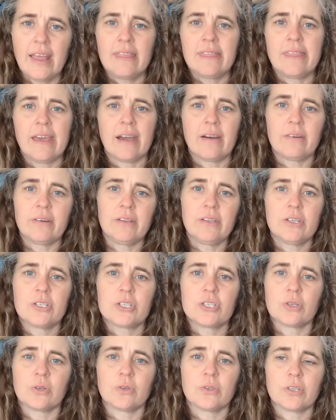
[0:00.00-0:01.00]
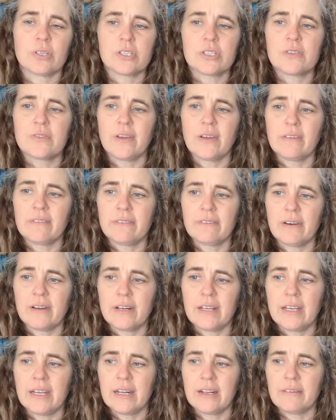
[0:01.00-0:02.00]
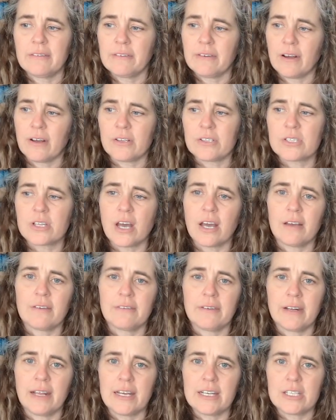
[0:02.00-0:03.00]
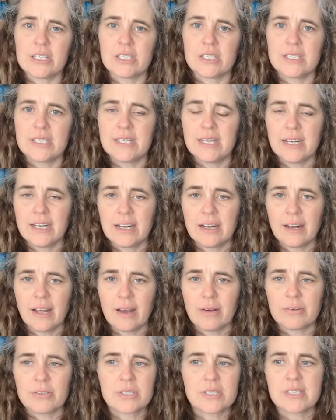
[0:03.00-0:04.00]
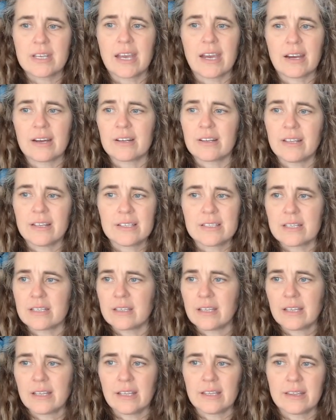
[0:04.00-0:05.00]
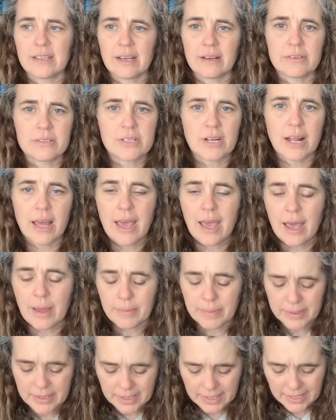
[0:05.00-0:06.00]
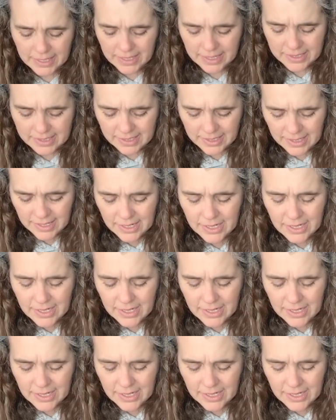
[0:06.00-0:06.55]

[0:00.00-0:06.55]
That one, the shoulders fit funny and it falls off, and I just didn't. I was scared that something like that was going to happen again.